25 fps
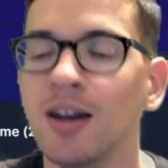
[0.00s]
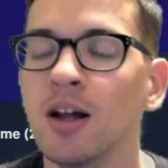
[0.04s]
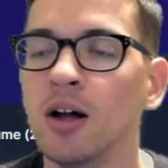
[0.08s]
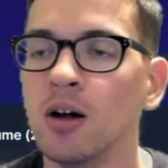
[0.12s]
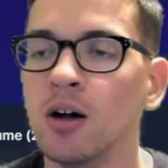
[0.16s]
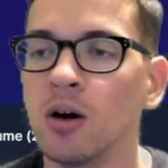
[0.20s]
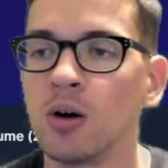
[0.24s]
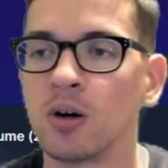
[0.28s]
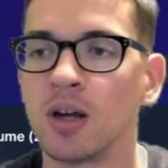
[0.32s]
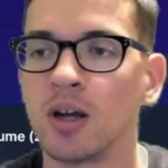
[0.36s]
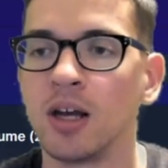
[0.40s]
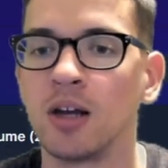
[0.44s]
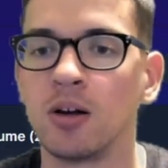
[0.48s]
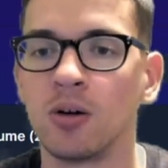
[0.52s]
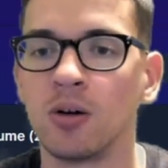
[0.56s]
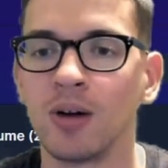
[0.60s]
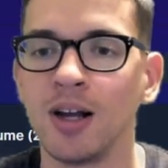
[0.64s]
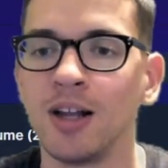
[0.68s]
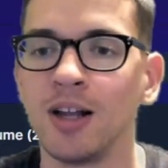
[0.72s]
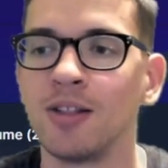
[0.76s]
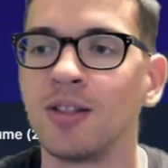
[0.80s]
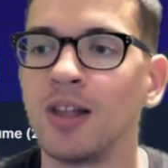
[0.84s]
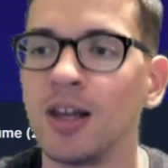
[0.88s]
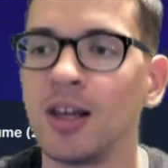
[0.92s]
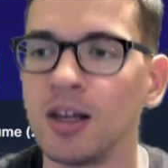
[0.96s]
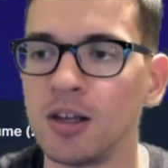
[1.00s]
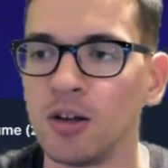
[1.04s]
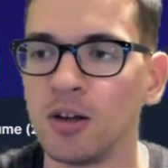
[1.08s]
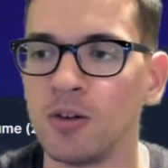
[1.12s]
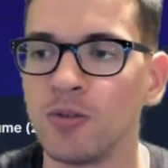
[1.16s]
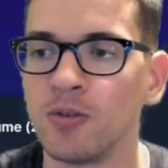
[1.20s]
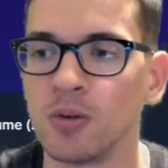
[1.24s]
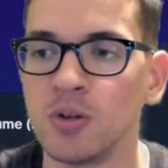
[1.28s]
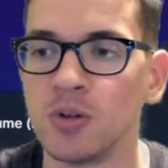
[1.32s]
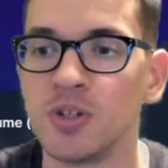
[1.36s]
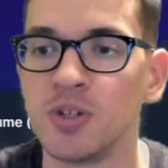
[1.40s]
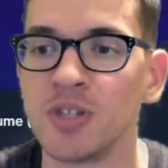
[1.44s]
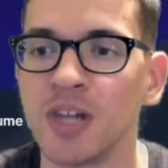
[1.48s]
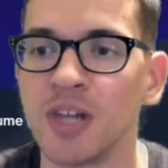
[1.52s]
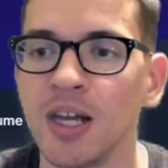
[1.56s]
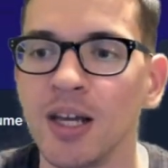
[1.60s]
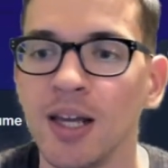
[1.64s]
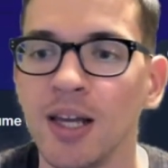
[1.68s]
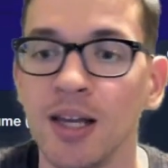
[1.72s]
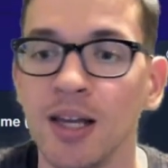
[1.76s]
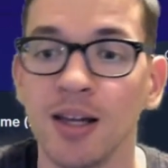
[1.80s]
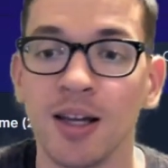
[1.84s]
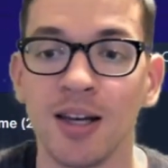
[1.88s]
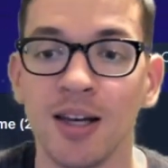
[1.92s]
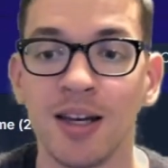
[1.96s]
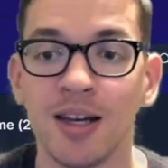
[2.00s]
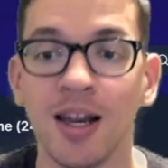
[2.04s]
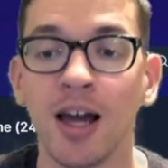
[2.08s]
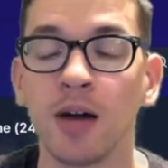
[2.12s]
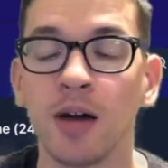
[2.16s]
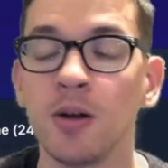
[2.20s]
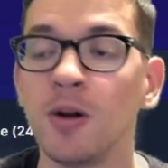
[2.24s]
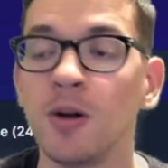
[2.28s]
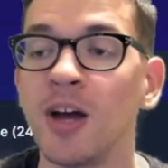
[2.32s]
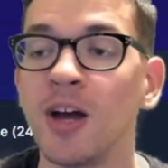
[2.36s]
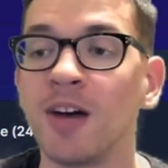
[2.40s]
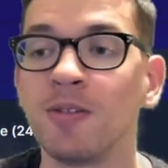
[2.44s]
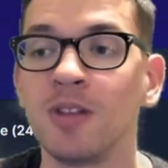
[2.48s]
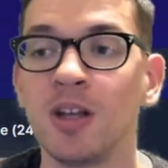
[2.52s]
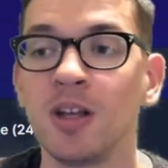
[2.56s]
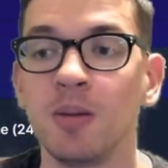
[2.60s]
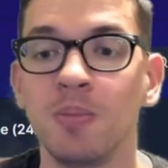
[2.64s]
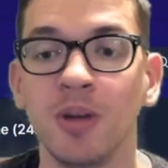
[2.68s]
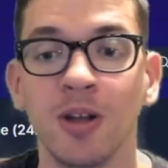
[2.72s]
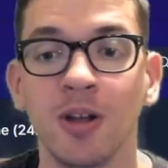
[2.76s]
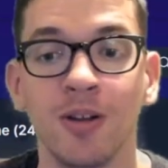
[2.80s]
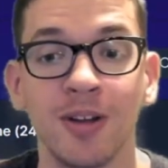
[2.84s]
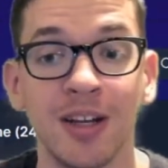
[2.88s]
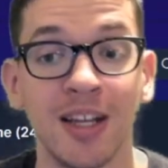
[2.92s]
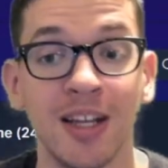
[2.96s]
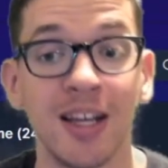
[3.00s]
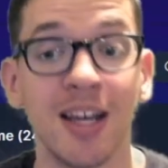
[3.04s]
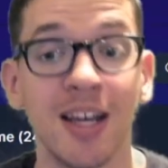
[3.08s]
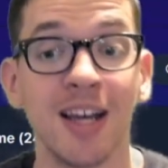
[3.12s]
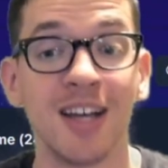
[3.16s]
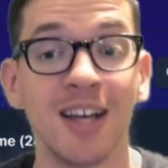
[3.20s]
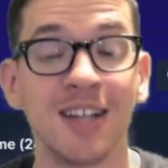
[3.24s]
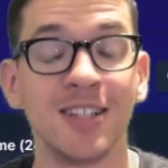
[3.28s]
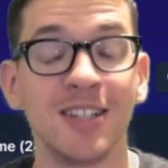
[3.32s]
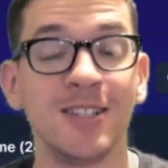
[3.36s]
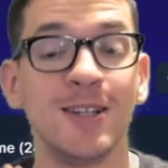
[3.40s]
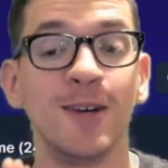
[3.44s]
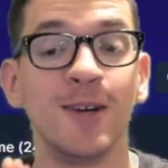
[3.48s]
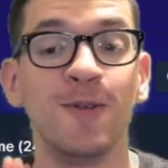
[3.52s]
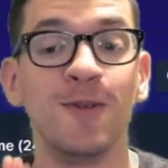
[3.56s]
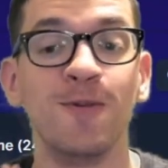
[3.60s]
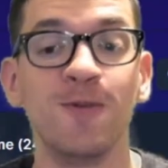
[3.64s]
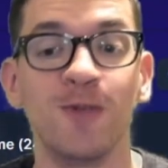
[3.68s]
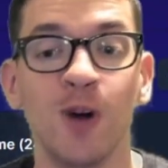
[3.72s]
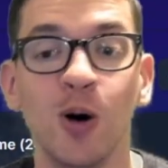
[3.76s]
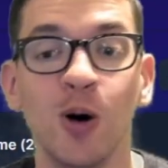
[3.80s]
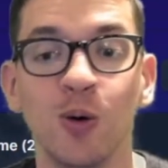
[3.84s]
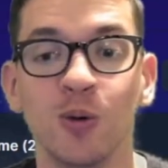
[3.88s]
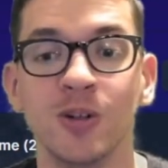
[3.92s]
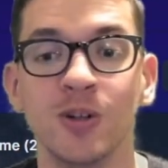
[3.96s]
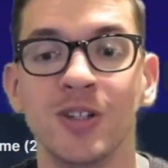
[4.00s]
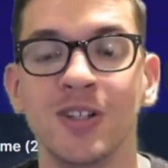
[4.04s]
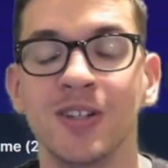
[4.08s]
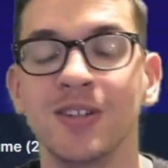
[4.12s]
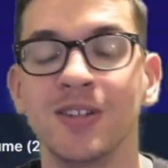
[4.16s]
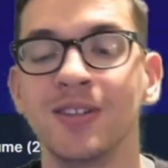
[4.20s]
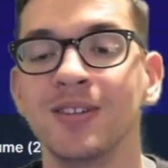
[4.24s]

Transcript: Okay, great, thank you for staking. Now you have the ability to vote.